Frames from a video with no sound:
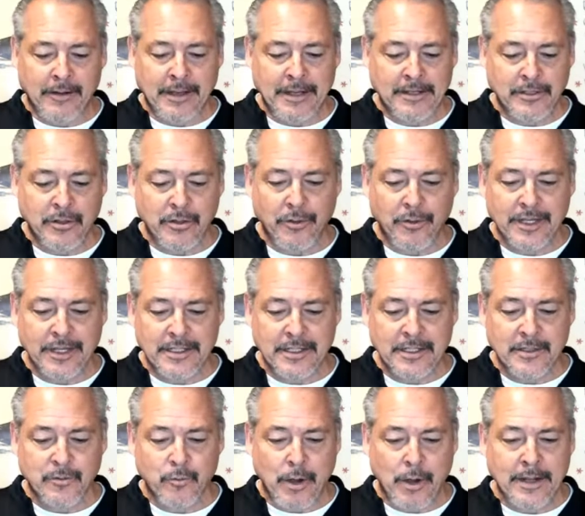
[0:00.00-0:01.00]
And so this
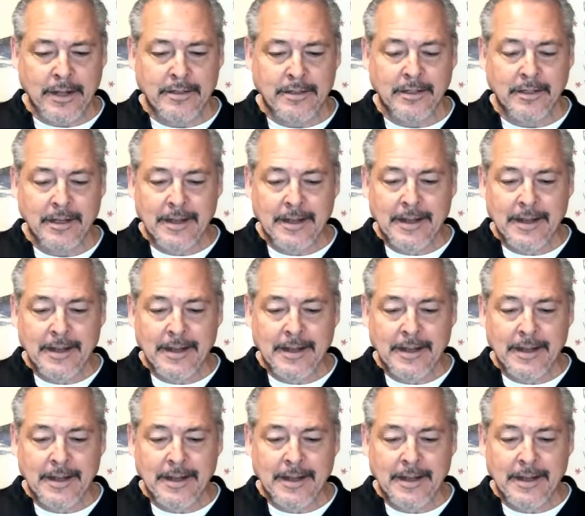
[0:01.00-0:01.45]
is what,